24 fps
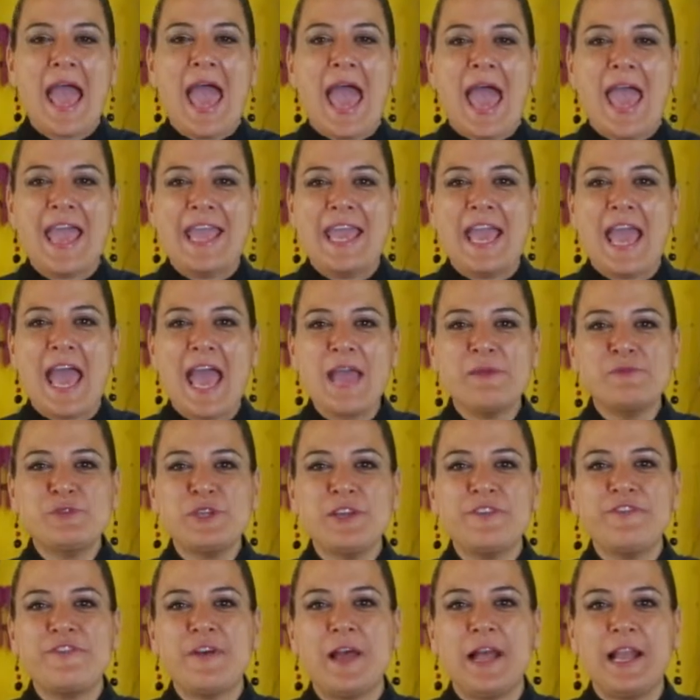Hi, I'm
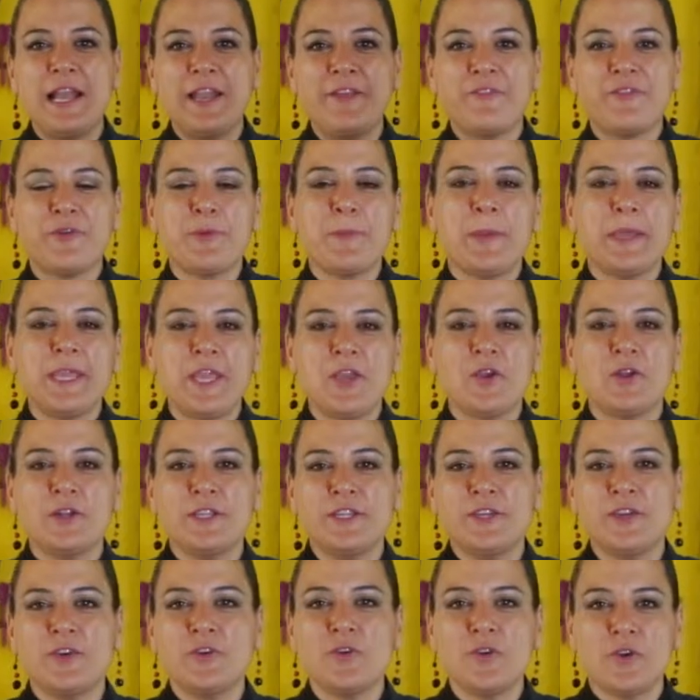Chef Ale from Mexico
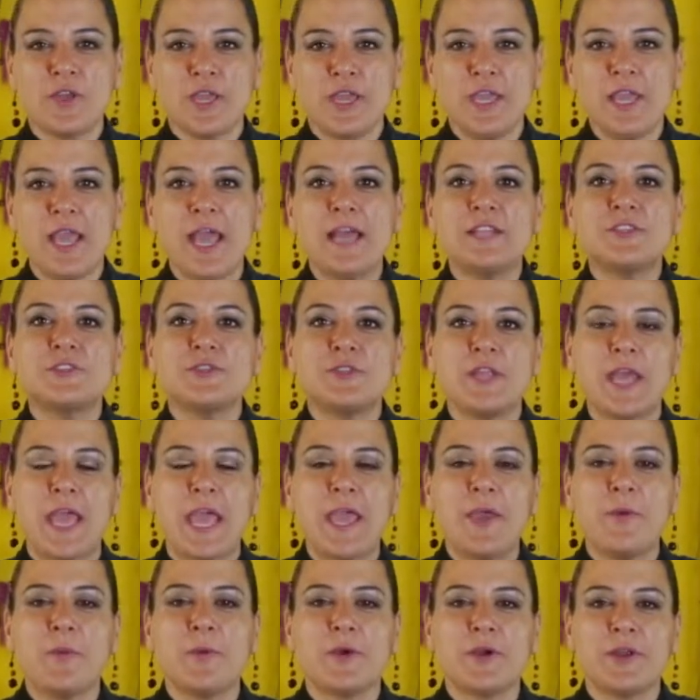Lindo Cooking, and
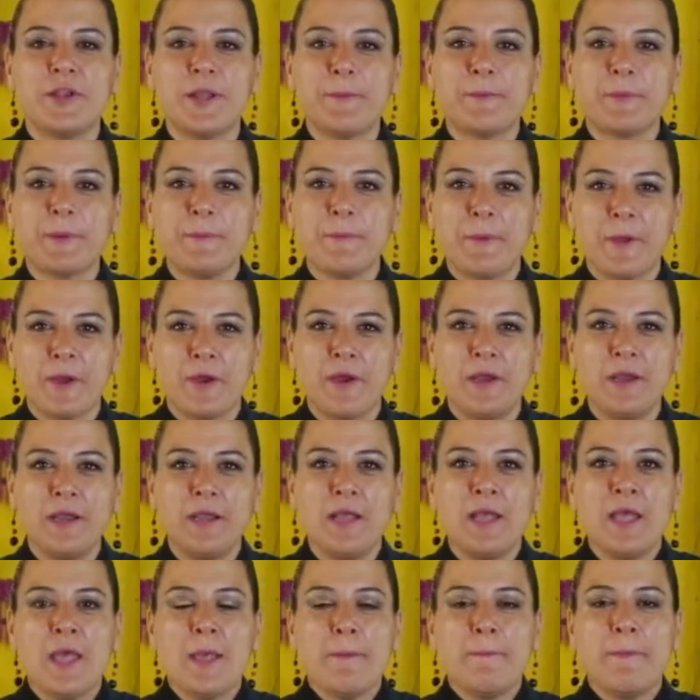today we're gonna prepare
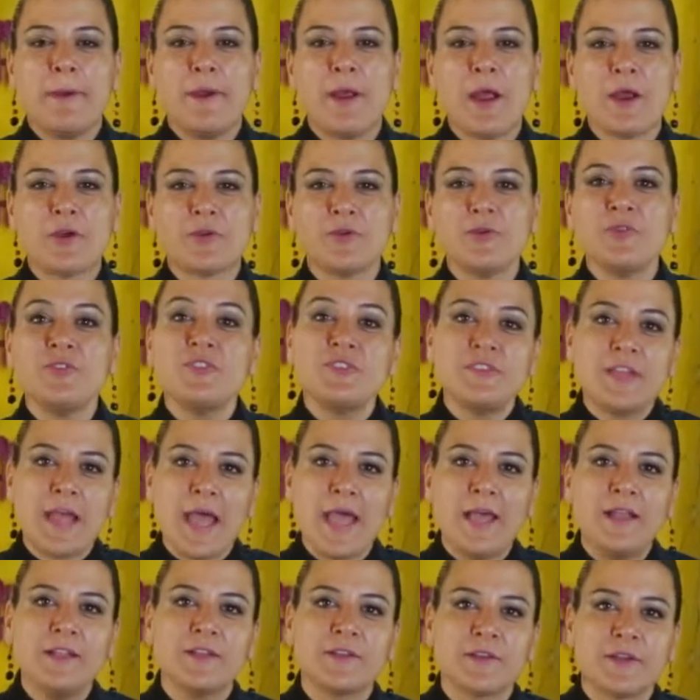Veracruz
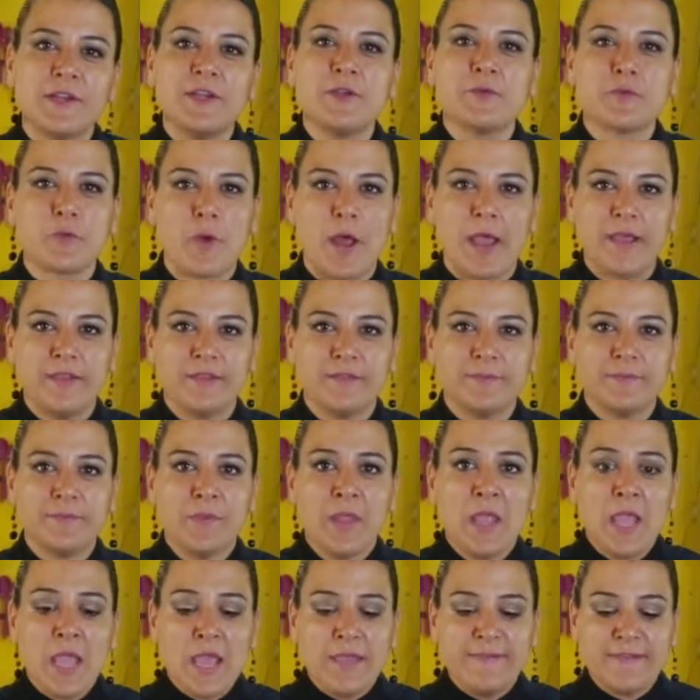style green rice.
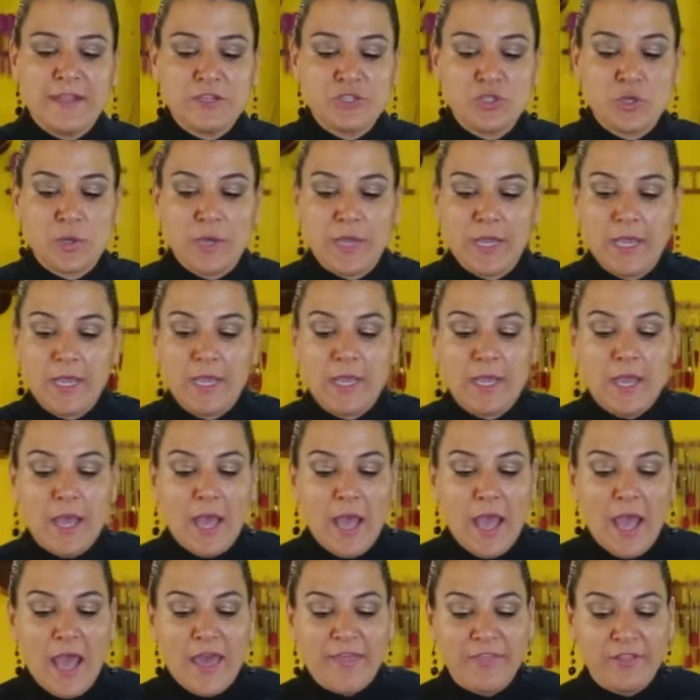It's actually
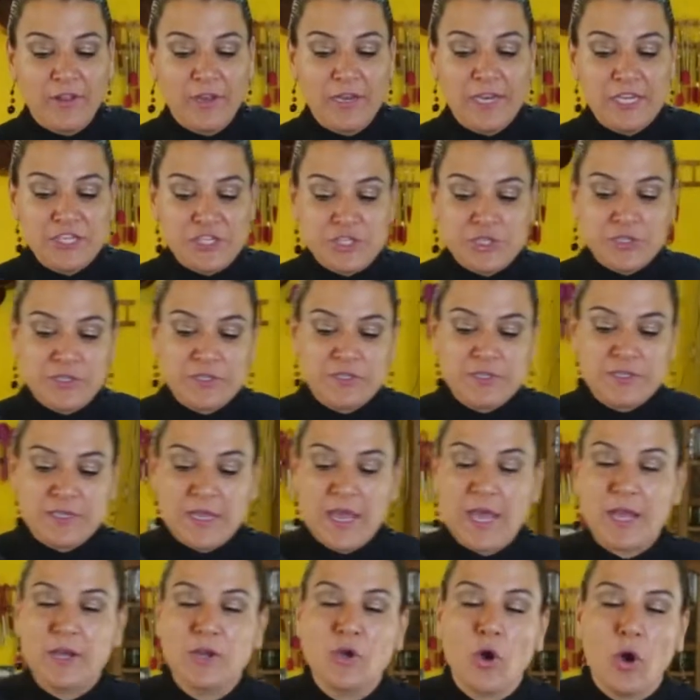a delicious
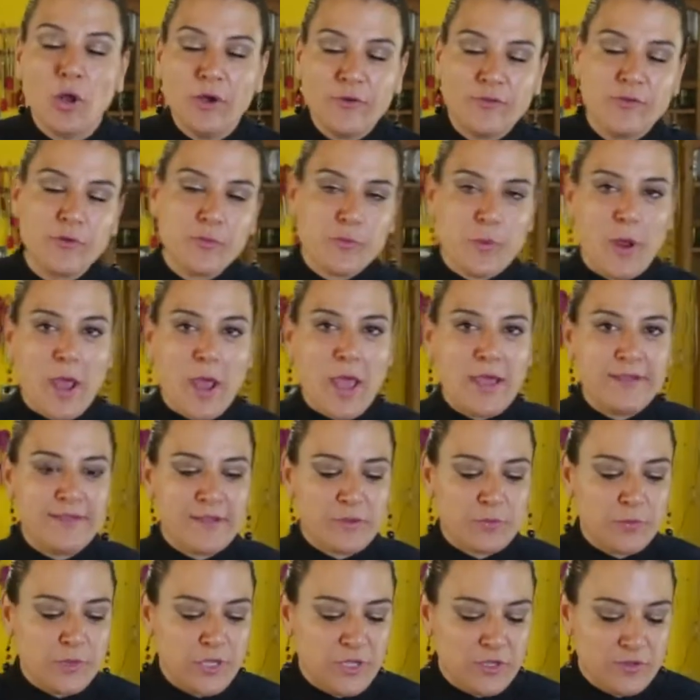and colorful rice
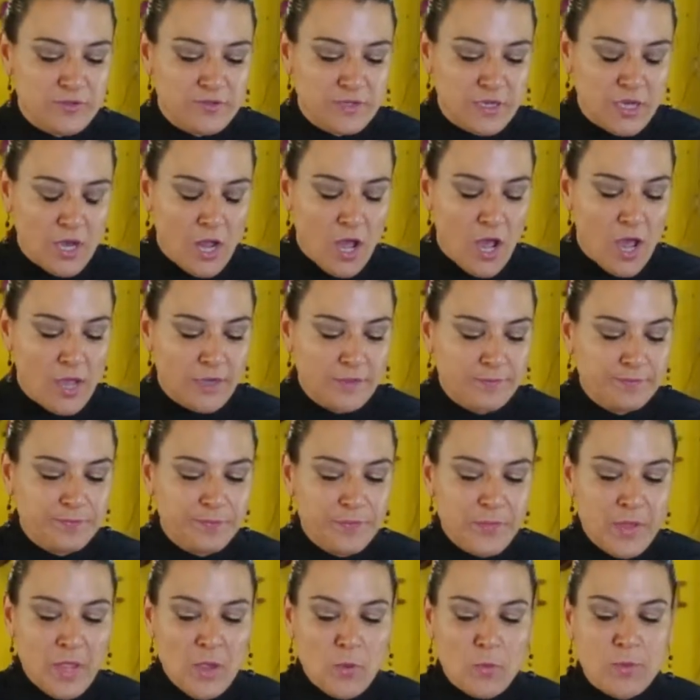that we use a lot
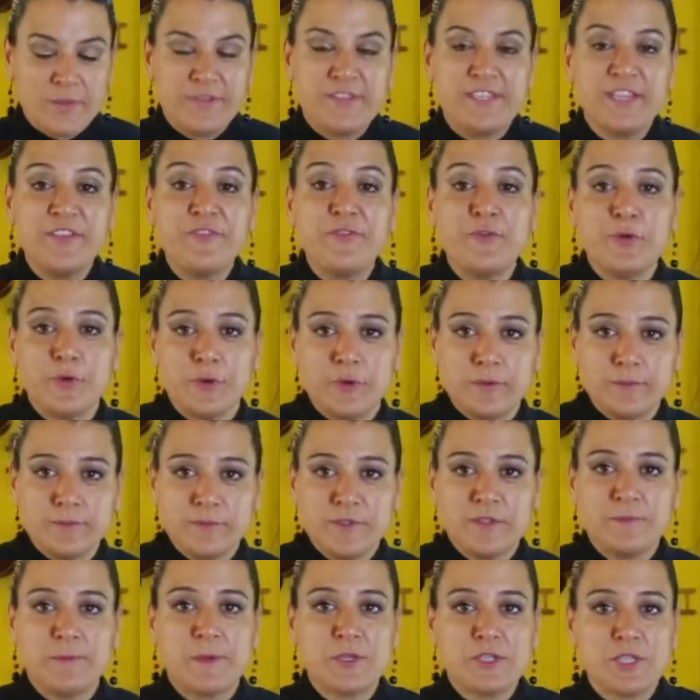with seafood,
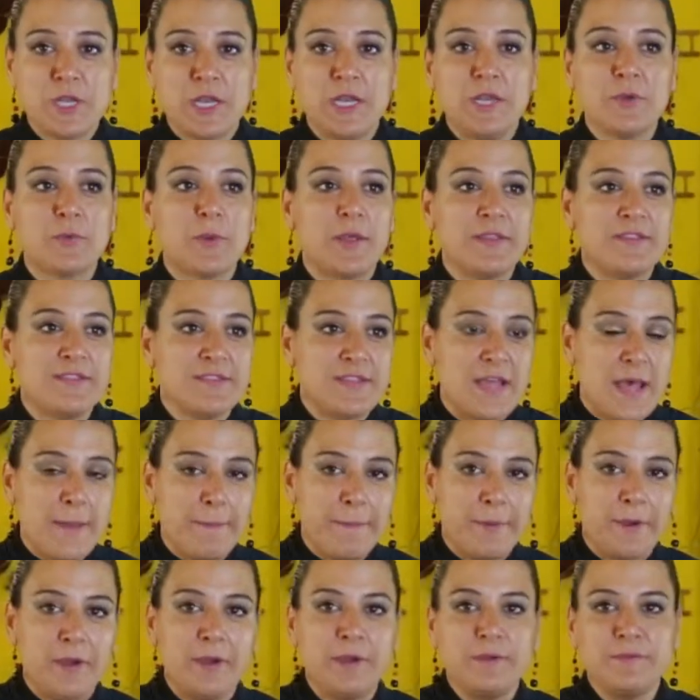especially red
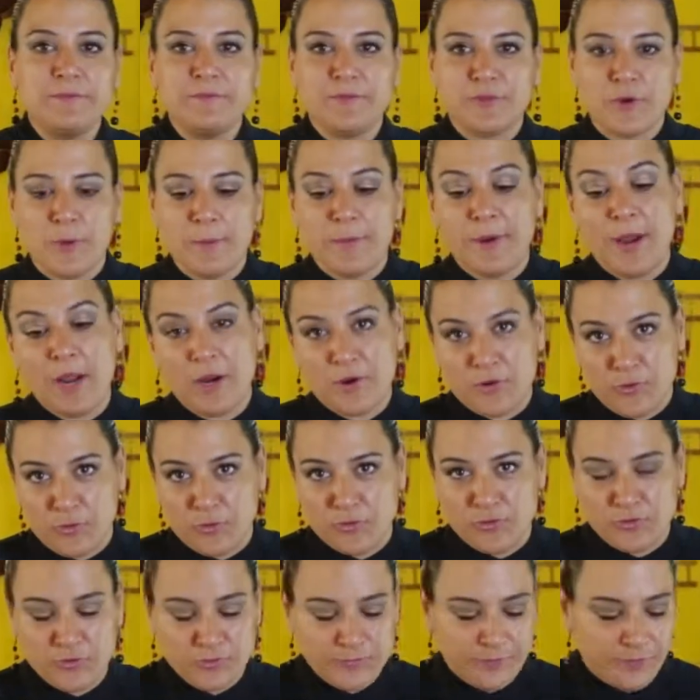snapper from
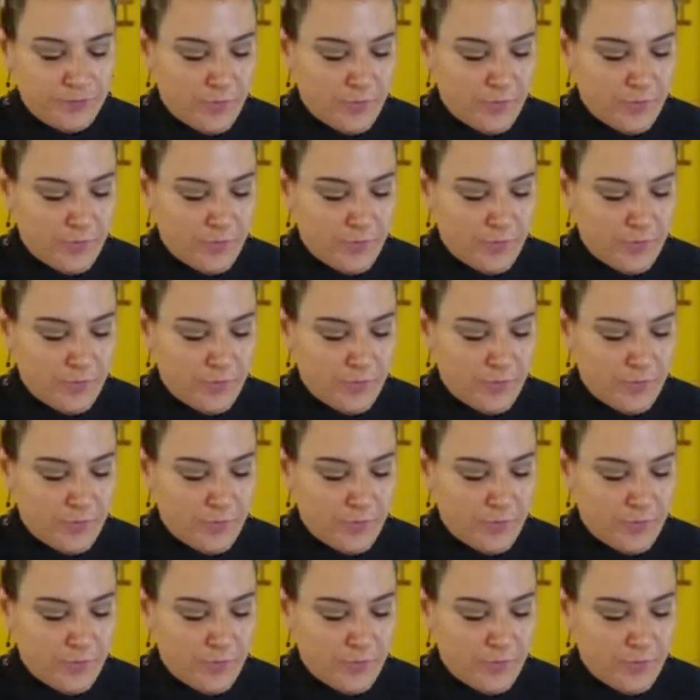Veracruz.